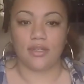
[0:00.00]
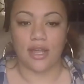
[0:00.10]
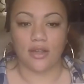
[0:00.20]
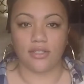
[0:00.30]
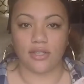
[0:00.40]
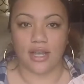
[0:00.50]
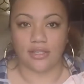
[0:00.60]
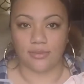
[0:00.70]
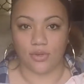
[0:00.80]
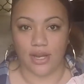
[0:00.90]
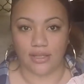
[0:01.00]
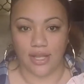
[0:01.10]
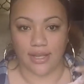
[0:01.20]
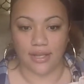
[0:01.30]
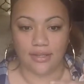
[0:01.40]
And I also got some gray
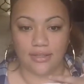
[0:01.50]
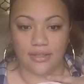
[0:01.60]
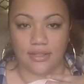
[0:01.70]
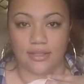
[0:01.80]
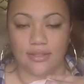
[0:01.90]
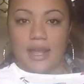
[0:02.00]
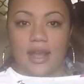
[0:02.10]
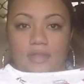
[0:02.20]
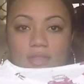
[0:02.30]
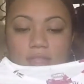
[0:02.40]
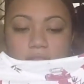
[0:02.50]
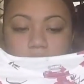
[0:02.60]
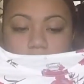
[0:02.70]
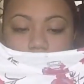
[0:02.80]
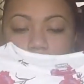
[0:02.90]
leggings. And I got this
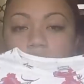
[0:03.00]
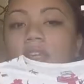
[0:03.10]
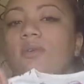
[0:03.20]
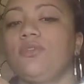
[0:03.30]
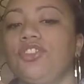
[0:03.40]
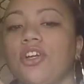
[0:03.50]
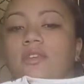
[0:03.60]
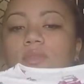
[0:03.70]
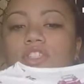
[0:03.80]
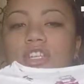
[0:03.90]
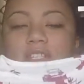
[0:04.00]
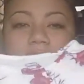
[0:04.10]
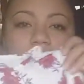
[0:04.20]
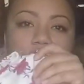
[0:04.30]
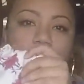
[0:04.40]
little cute shirt. She's
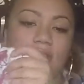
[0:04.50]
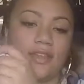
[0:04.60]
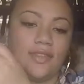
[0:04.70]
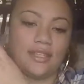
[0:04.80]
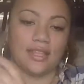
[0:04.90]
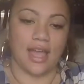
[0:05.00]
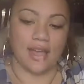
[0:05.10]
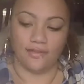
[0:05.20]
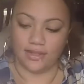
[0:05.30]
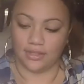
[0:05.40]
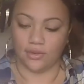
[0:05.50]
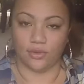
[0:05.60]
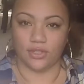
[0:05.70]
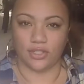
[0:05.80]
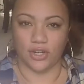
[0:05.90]
had shirts like these that have this
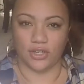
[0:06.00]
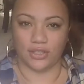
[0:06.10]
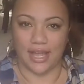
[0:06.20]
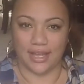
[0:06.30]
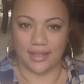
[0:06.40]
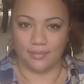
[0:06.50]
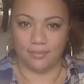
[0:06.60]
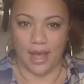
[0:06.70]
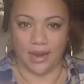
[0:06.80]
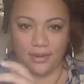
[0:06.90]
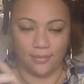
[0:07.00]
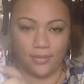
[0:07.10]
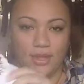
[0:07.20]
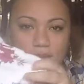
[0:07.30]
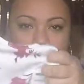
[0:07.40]
little skirt-like bottom
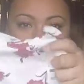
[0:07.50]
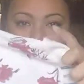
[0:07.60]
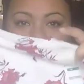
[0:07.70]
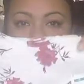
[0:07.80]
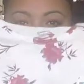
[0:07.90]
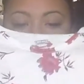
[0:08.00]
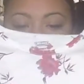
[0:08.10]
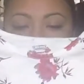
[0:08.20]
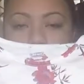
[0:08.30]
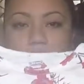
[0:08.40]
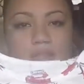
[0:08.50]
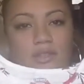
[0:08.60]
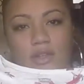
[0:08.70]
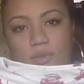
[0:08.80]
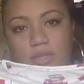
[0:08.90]
on the shirt, and they
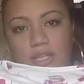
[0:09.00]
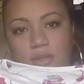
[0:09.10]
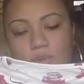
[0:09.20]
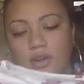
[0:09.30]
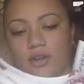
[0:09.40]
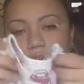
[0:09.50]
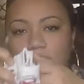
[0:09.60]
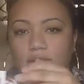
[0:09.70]
look really cute on her.